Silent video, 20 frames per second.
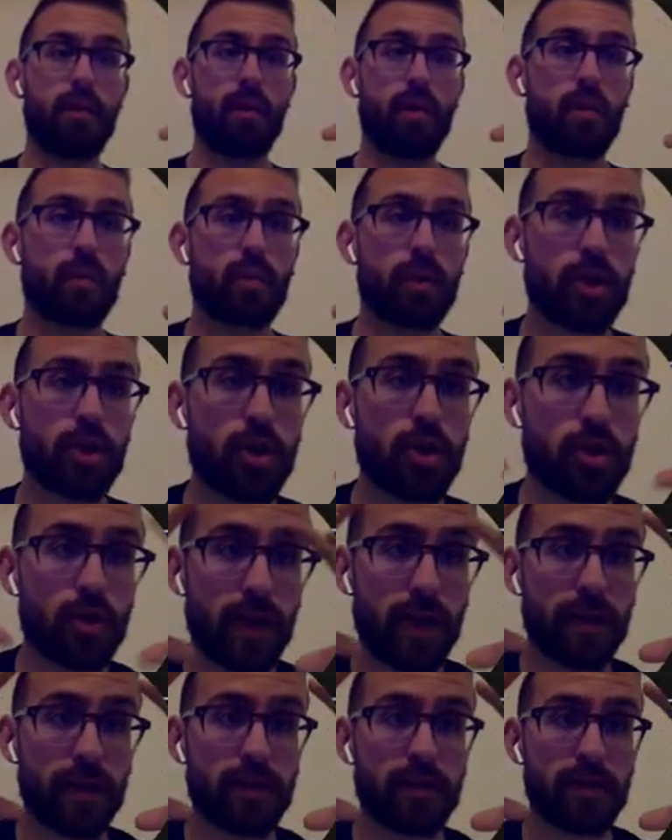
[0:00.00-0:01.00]

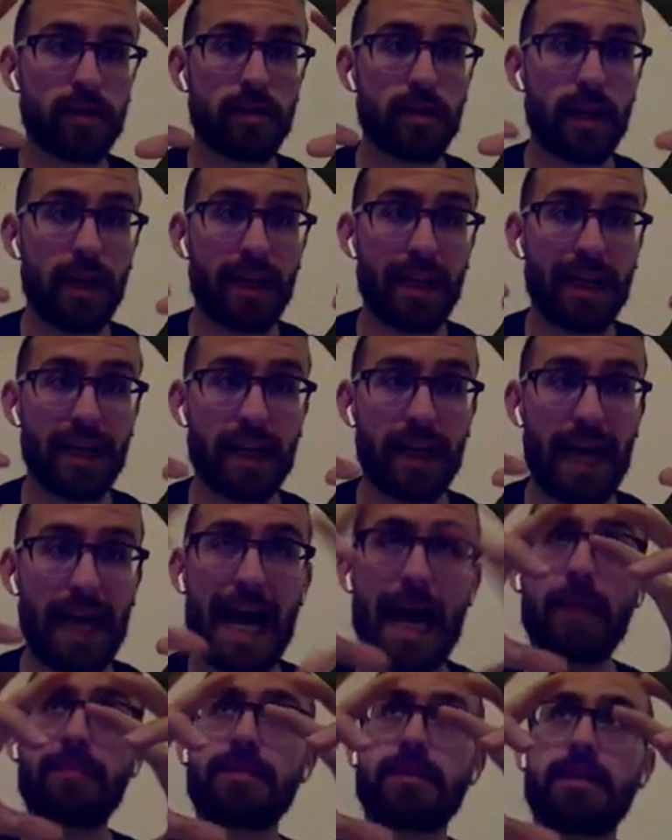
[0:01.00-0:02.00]
restricts and
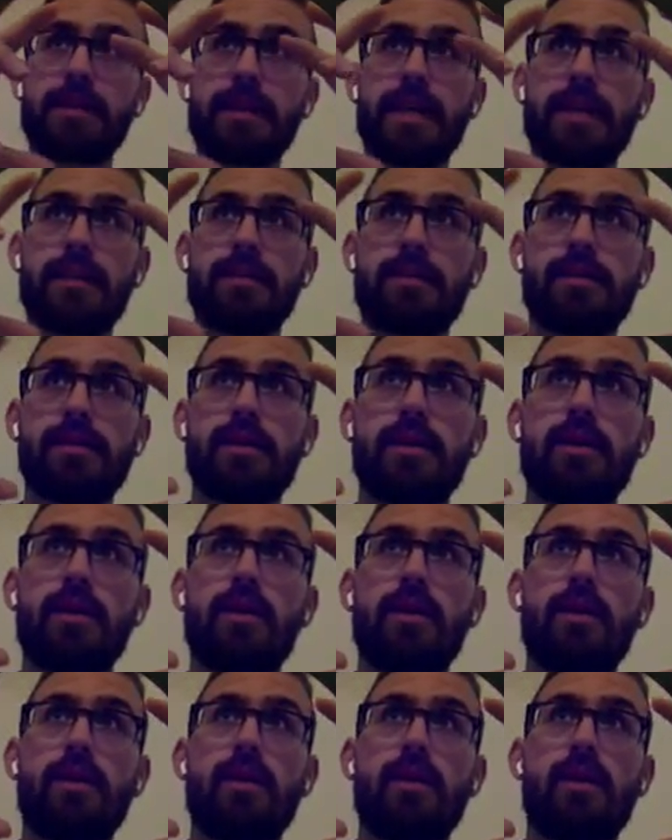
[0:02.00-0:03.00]
encapsulates
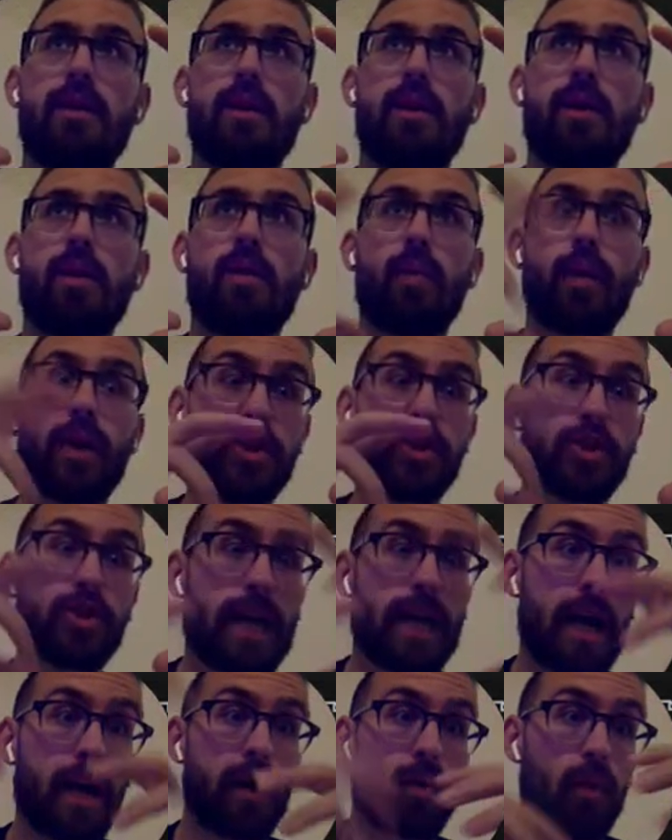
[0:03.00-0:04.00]
which
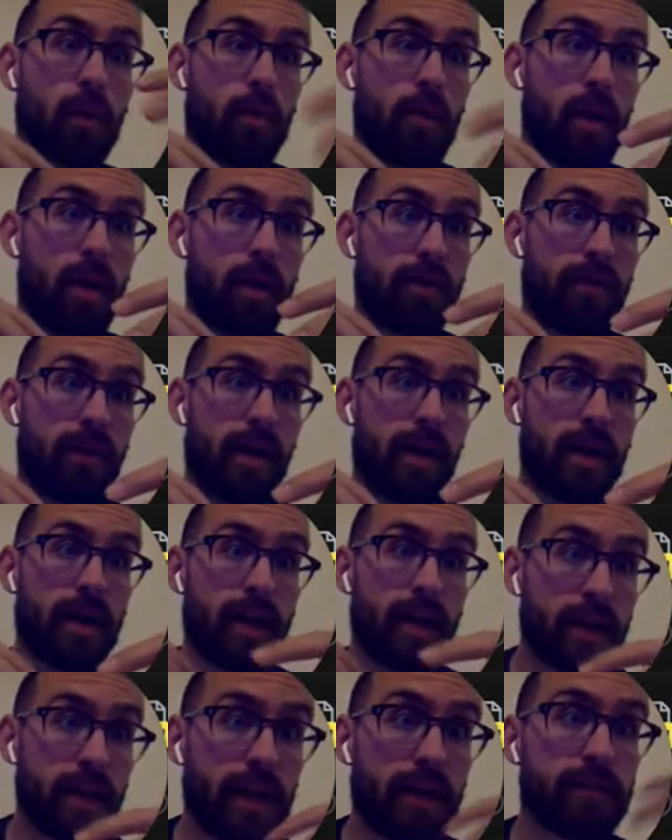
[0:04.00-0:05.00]
data we're modifying
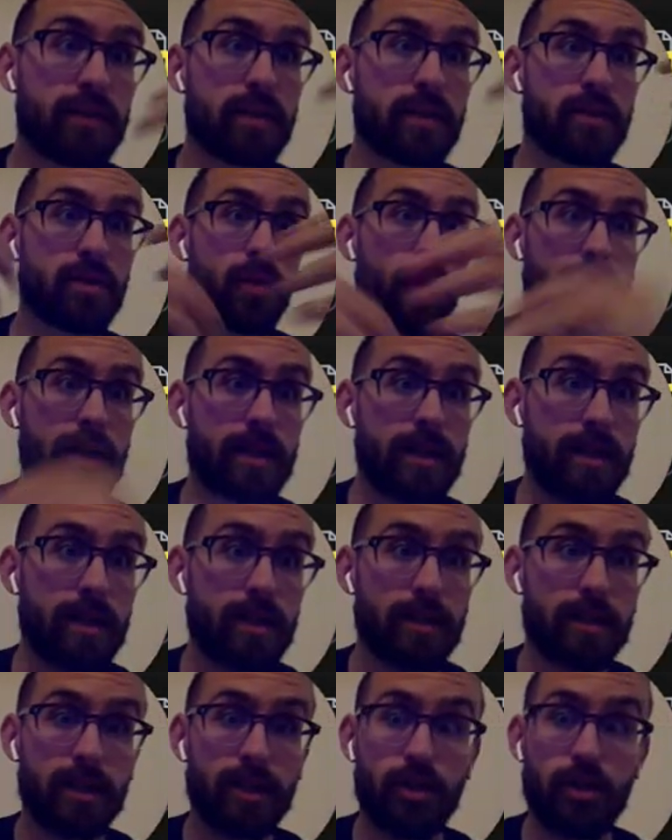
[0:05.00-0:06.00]
and gives us a way to
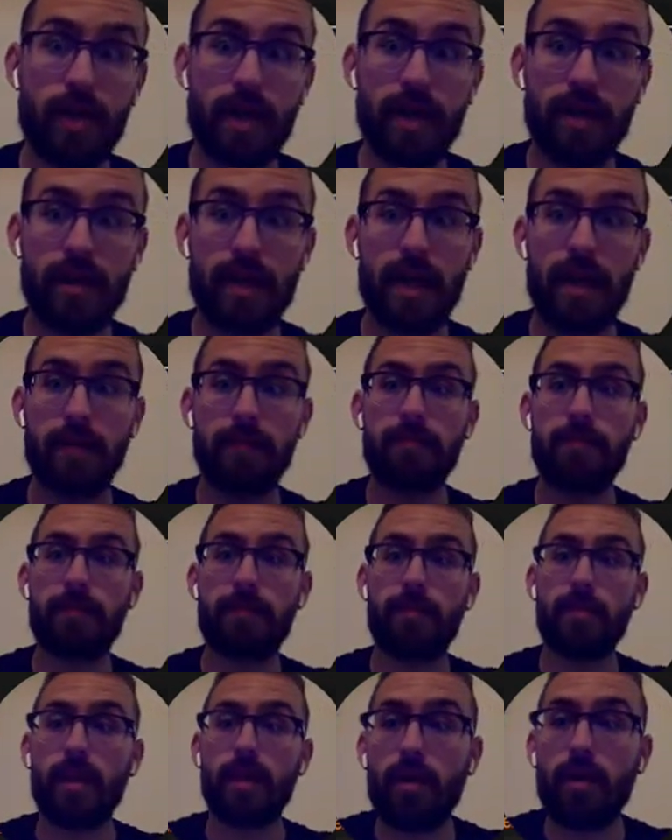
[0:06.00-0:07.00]
easily track that?
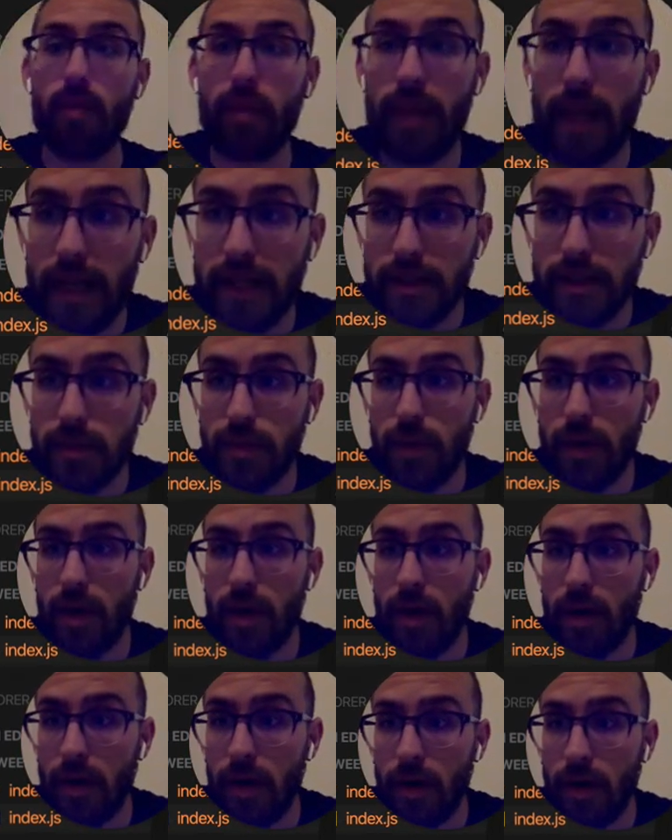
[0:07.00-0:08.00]
Well, that's
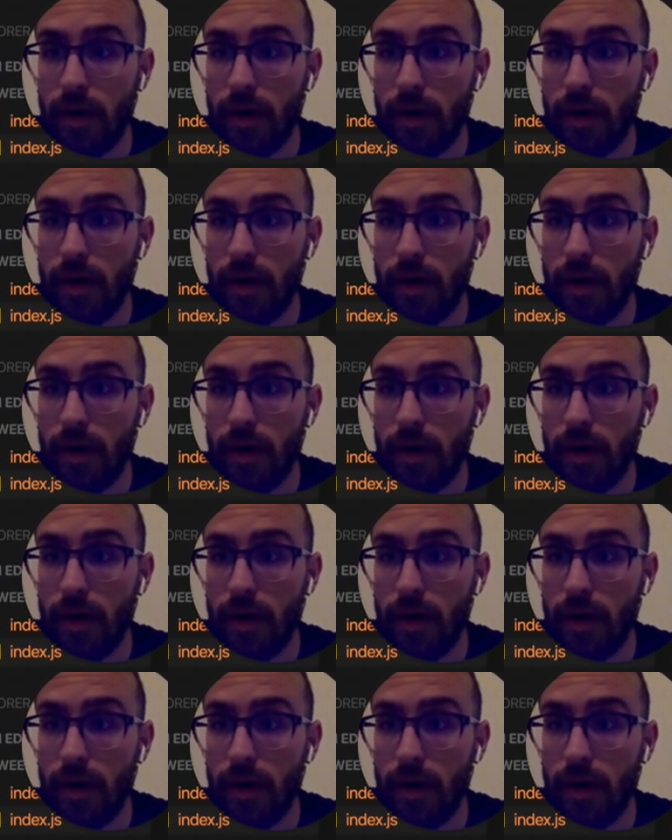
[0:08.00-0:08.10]
where